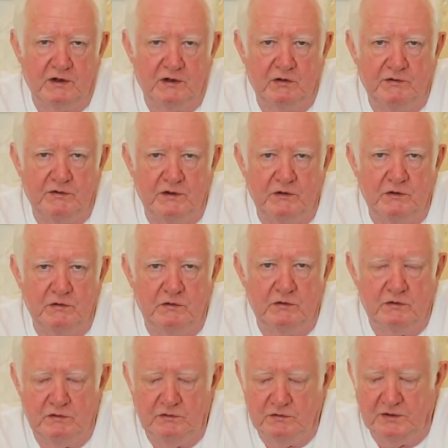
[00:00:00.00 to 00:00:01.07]
I don't think
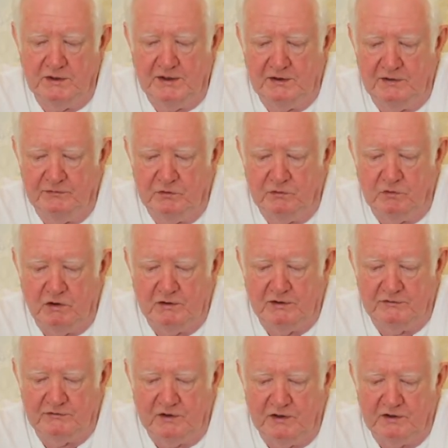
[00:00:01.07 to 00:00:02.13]
any of you are
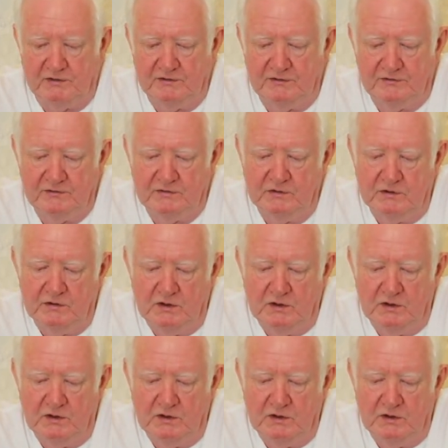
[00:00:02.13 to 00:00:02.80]
rocket scientists,